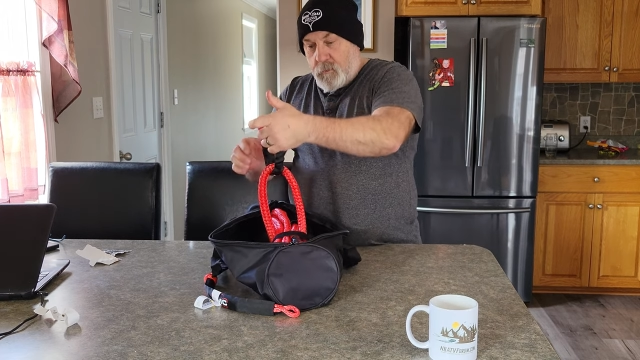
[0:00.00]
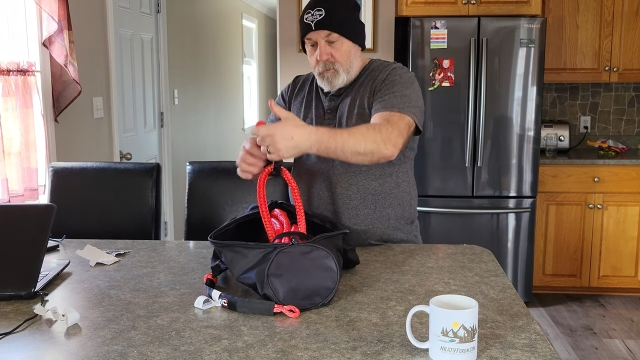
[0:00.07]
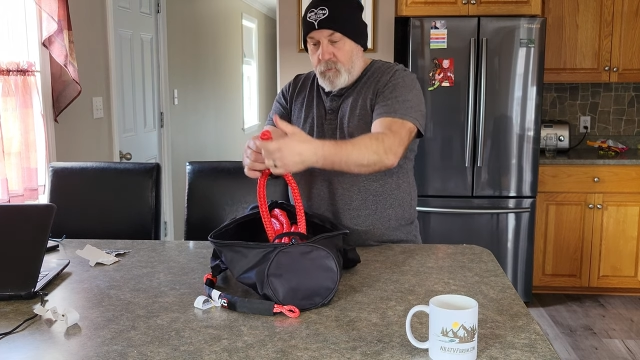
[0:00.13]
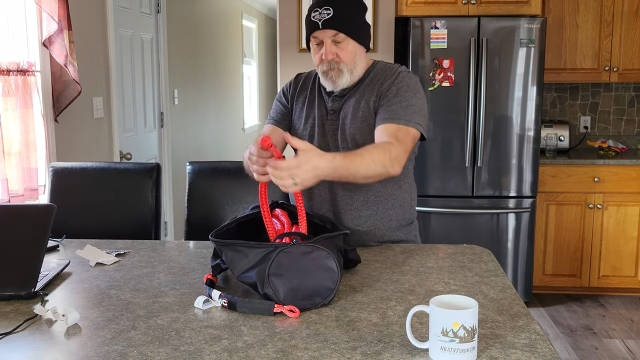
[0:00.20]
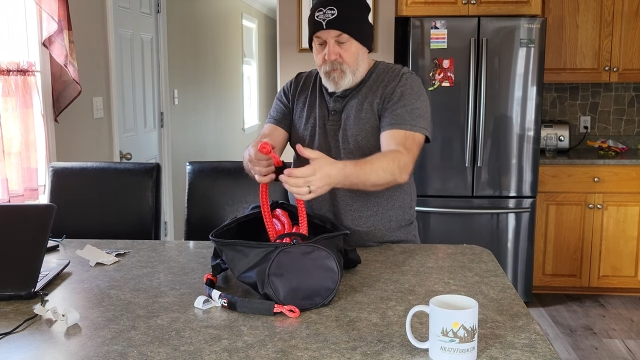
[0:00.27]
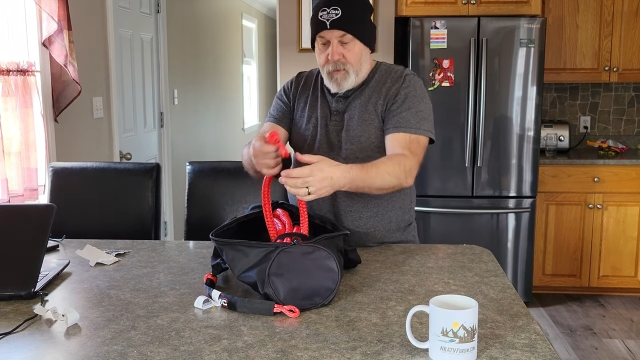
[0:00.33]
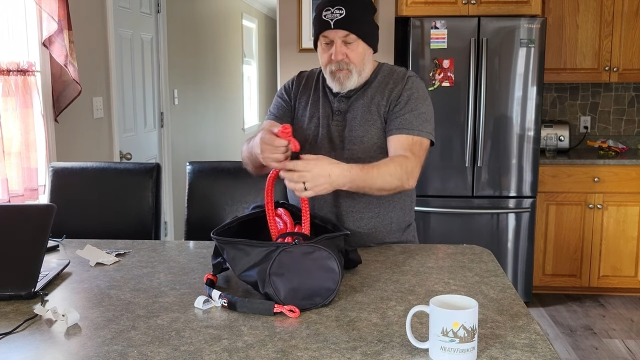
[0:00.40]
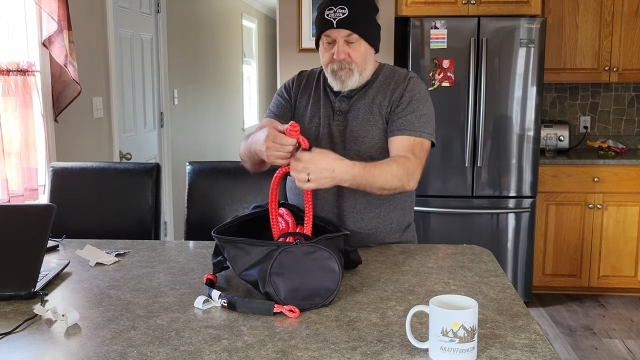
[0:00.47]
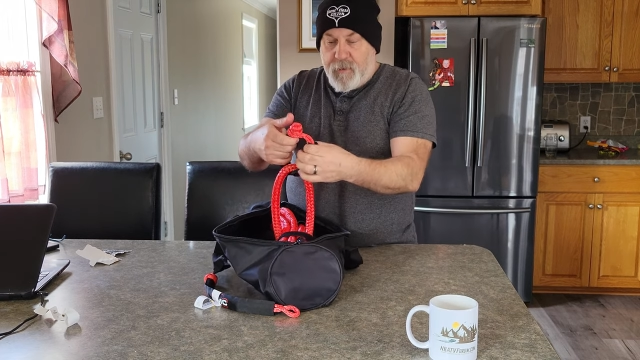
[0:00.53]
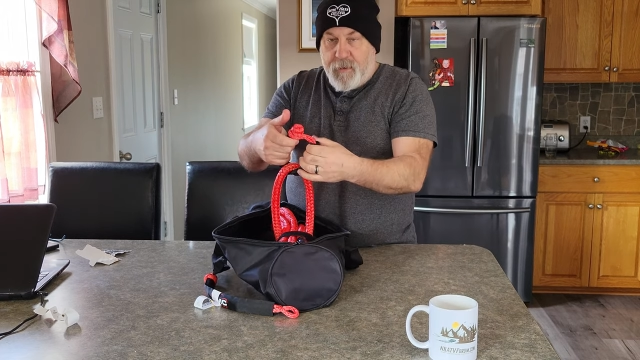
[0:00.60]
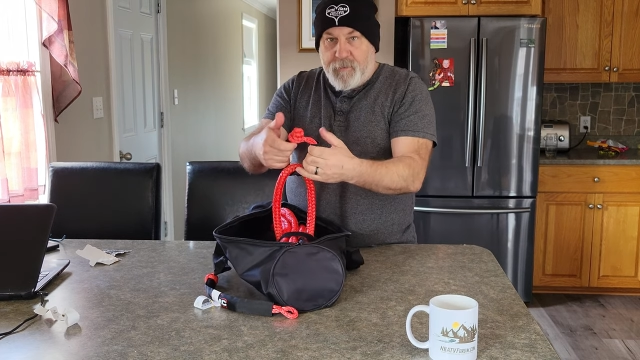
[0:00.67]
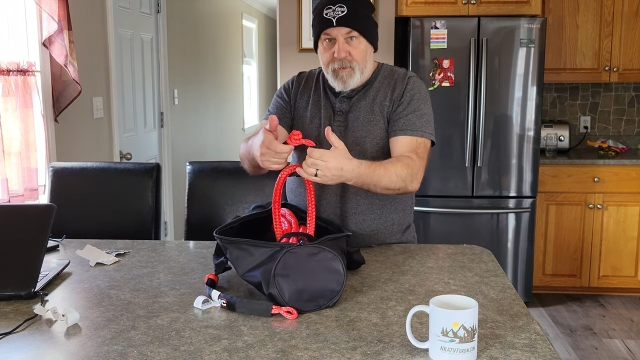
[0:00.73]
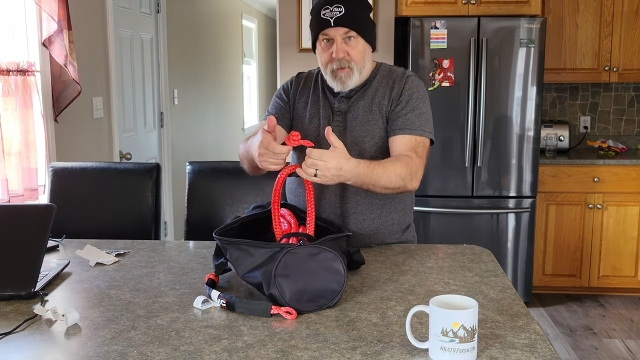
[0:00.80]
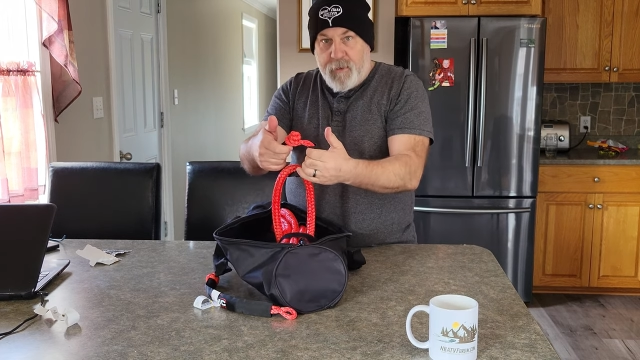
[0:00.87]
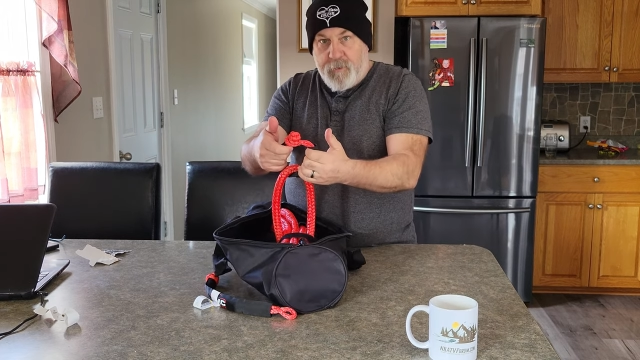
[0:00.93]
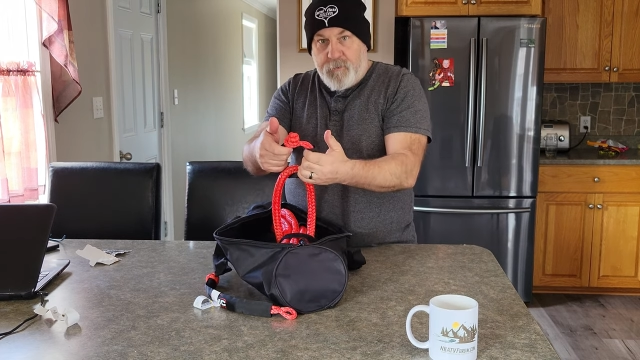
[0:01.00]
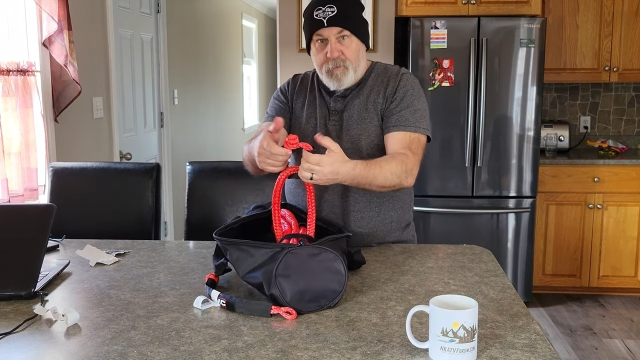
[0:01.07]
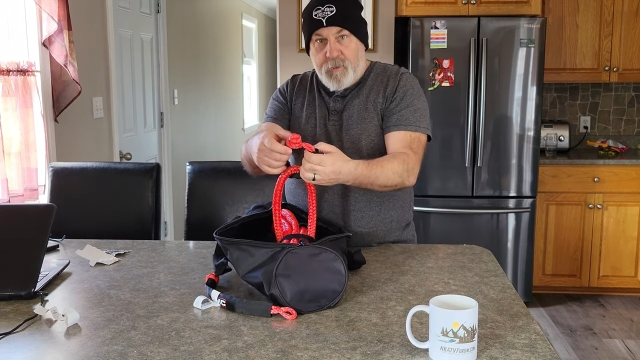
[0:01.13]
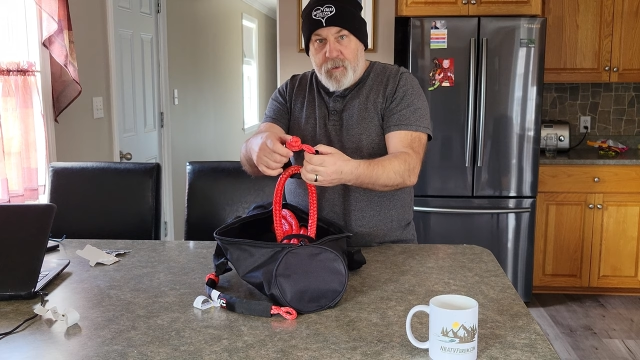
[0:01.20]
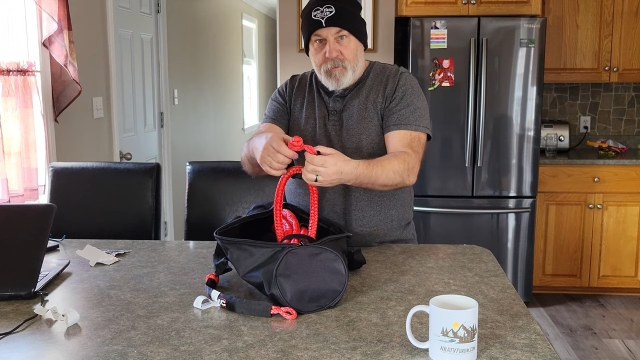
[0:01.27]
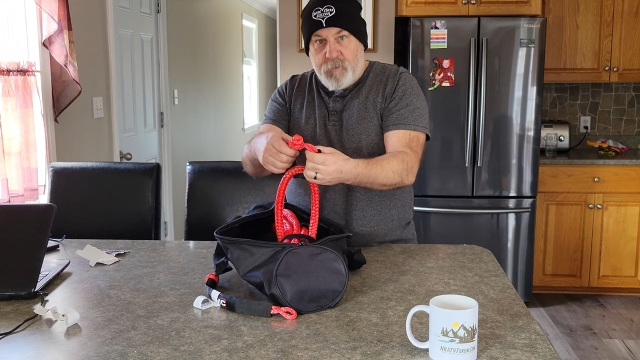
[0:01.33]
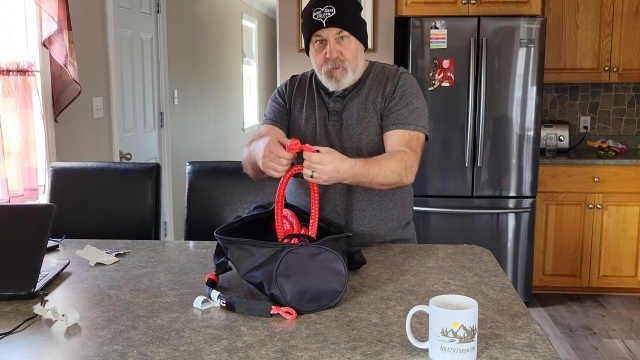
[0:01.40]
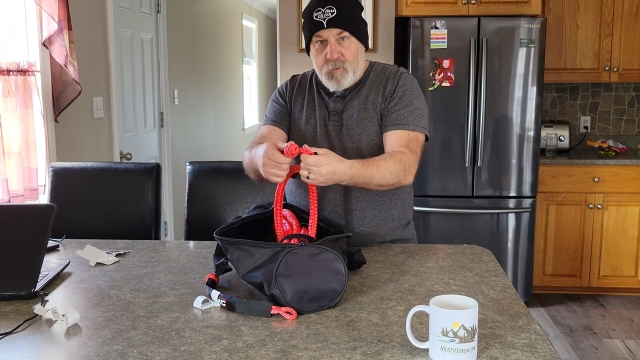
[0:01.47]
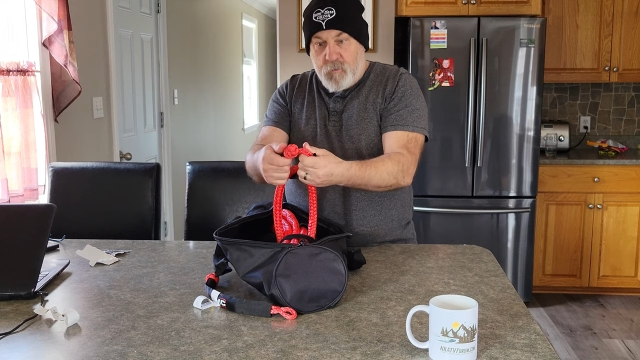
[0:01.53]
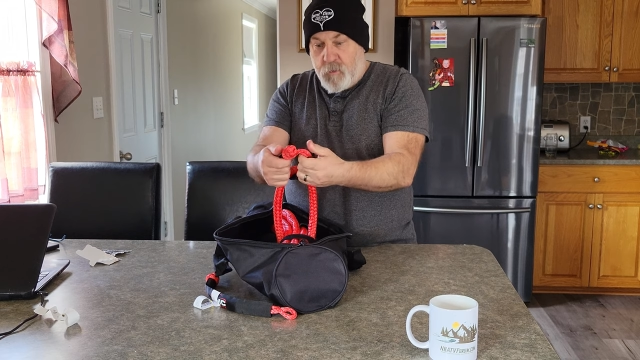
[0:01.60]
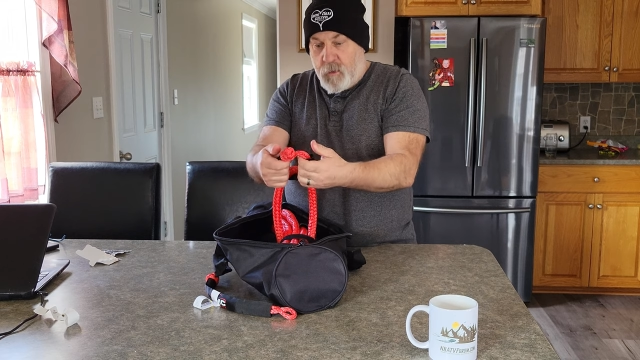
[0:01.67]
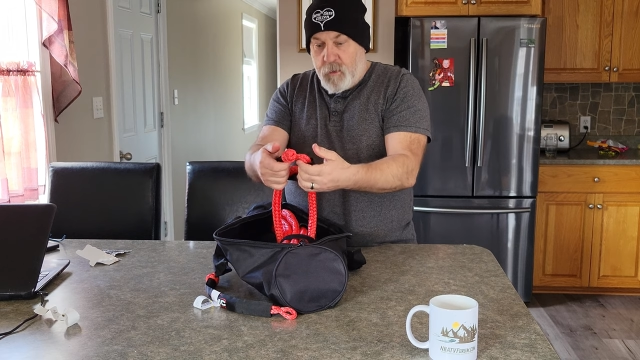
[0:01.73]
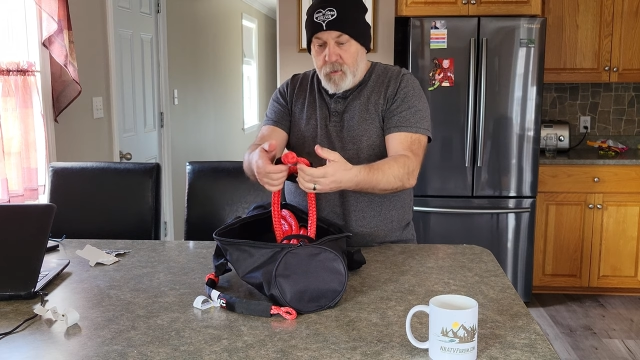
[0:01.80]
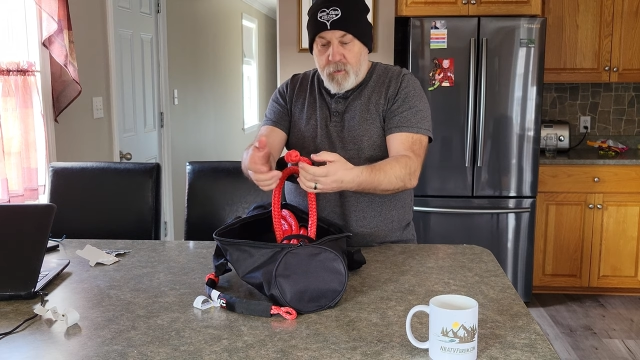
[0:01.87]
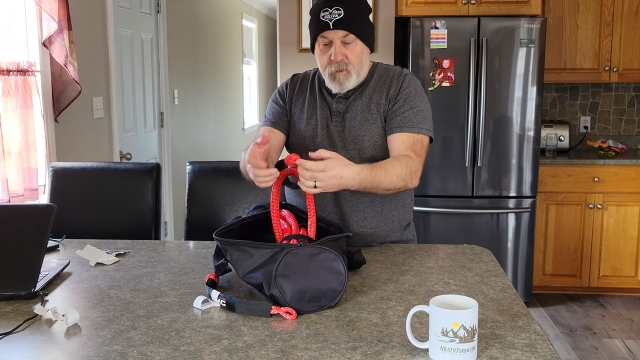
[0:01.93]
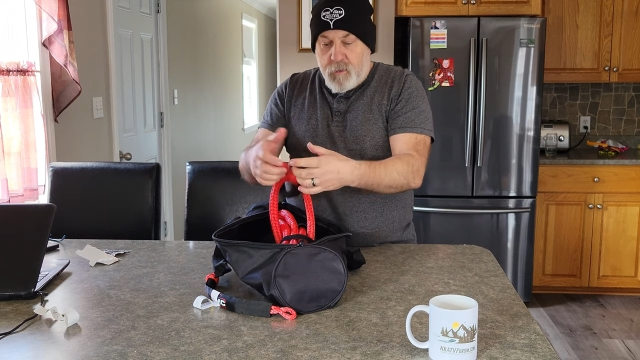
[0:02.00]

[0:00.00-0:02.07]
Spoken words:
So if you have that tied around your